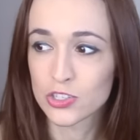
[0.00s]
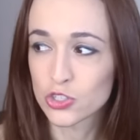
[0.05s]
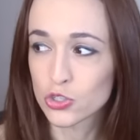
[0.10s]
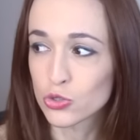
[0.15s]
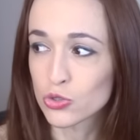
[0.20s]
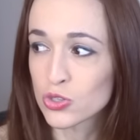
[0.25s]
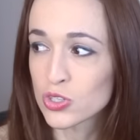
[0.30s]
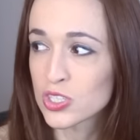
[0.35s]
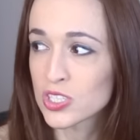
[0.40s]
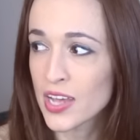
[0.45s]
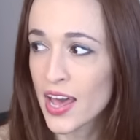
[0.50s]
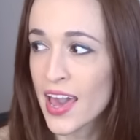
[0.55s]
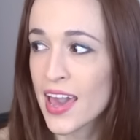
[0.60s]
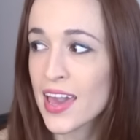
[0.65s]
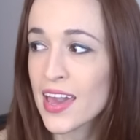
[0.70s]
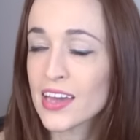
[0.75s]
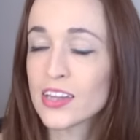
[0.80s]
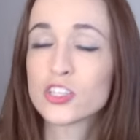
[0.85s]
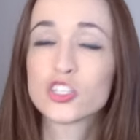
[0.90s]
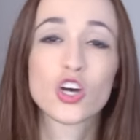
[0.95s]
to
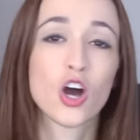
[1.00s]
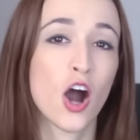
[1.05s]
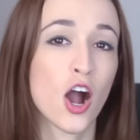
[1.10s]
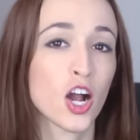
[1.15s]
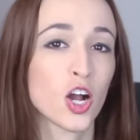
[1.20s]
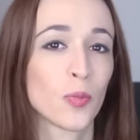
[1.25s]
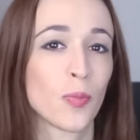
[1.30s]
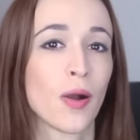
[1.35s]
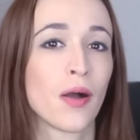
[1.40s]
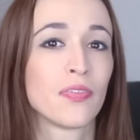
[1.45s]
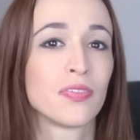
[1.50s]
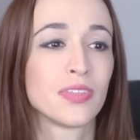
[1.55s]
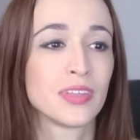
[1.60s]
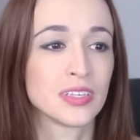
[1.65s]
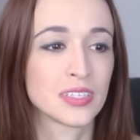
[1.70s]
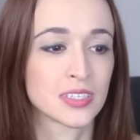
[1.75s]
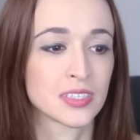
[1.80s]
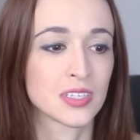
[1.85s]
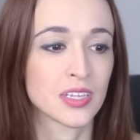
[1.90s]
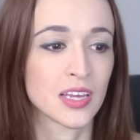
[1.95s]
say and talk about
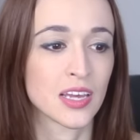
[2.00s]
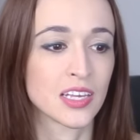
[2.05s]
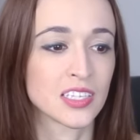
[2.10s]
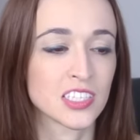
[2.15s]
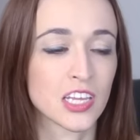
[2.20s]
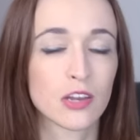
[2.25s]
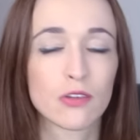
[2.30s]
these things